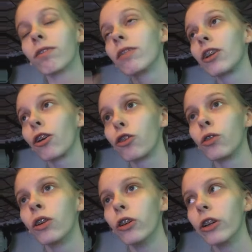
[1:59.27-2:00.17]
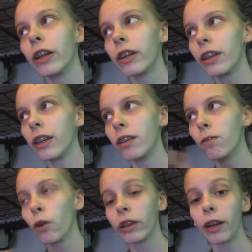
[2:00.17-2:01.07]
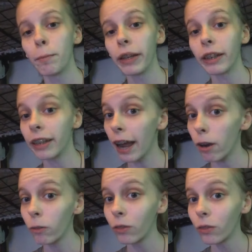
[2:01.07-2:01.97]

that's also including the one that I'm making now.